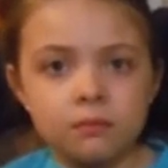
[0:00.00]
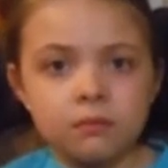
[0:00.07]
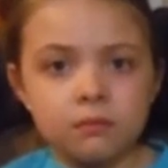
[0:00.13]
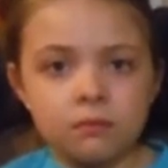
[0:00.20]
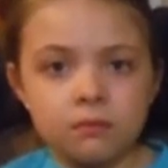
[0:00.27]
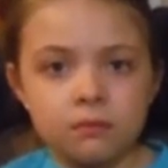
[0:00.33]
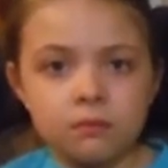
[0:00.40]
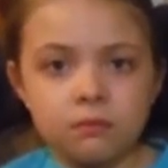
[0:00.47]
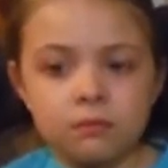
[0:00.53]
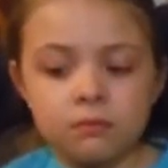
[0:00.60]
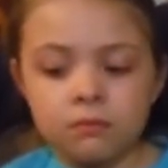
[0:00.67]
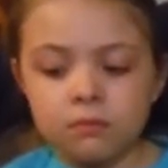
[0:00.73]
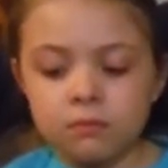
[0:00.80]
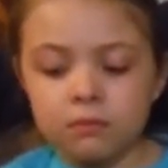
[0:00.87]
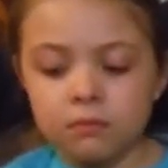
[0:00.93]

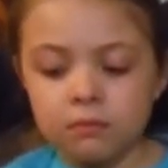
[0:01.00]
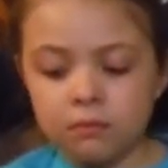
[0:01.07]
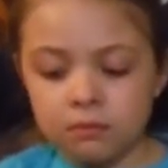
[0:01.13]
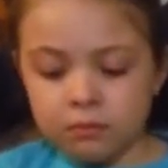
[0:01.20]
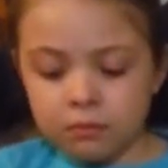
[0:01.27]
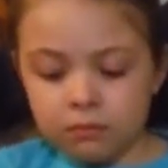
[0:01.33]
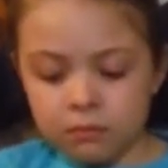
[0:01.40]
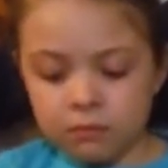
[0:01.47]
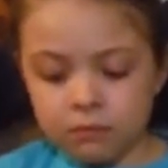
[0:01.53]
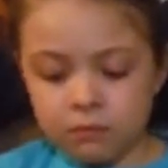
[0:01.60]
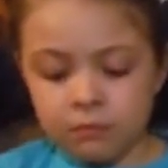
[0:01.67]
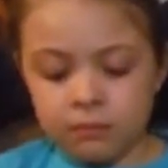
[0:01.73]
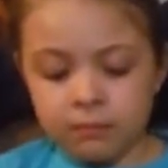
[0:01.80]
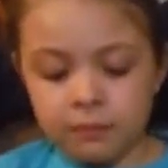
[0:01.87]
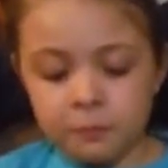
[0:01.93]

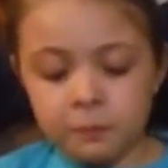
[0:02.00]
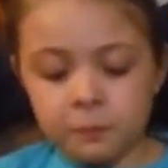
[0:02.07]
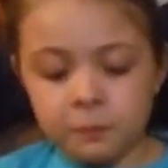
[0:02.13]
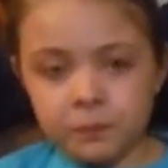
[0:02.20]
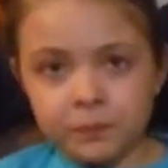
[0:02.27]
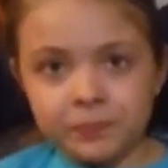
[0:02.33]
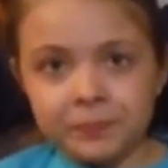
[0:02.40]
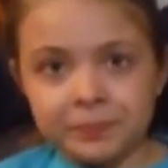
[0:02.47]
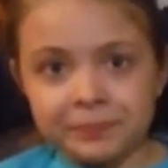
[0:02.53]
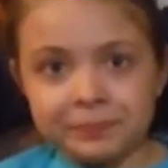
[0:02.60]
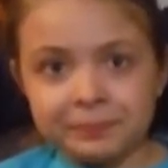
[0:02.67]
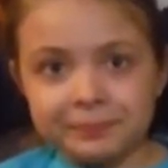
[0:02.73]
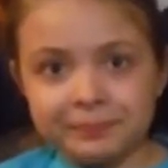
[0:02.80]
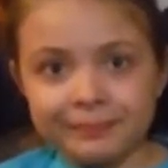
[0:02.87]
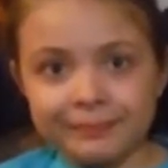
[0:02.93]

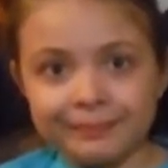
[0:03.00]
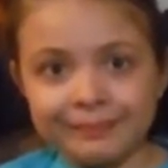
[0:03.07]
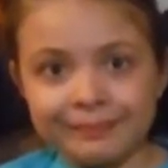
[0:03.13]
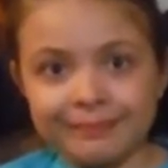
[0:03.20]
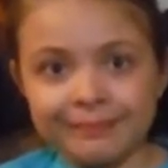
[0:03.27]
This person isn't speaking.